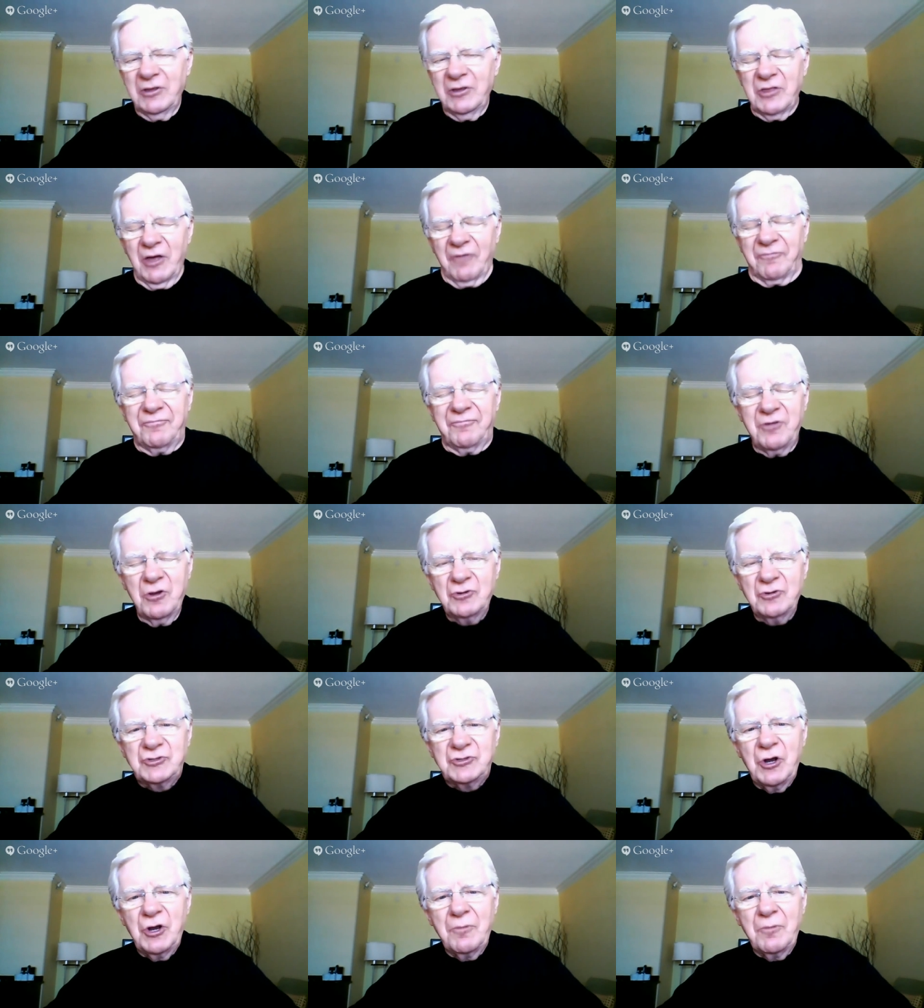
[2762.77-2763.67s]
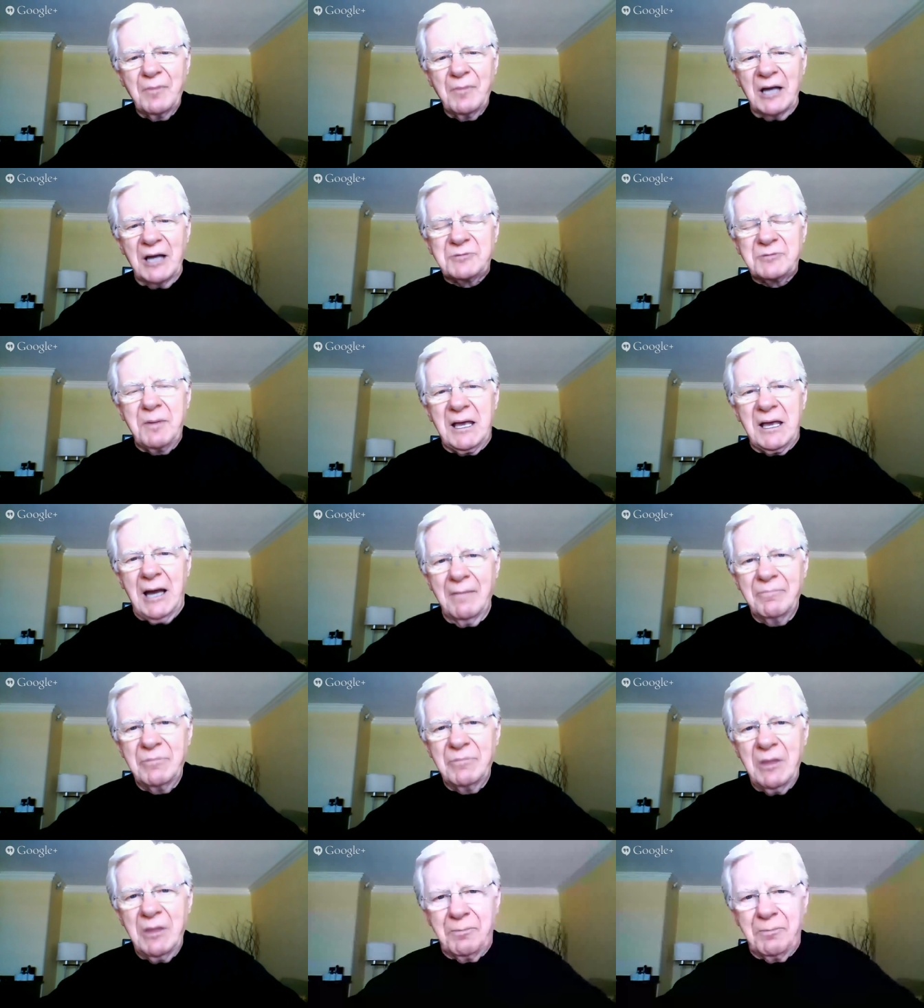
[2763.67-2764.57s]
The future must
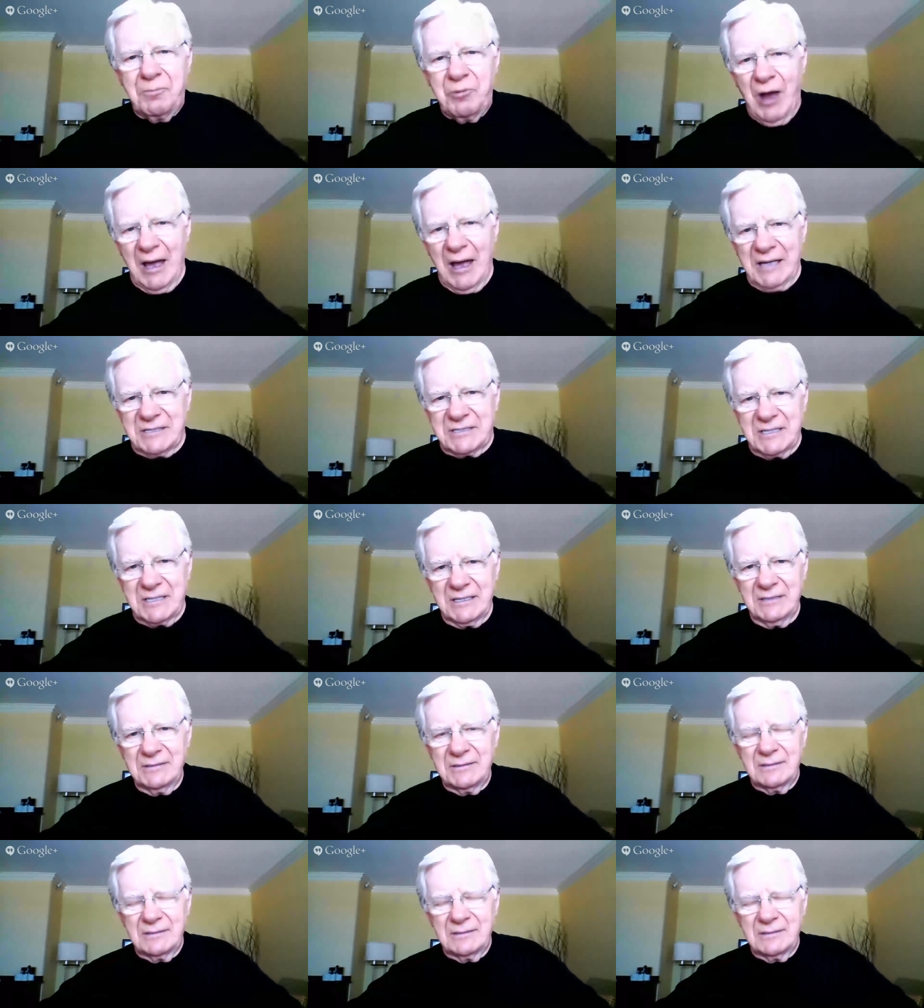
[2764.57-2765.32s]
become the present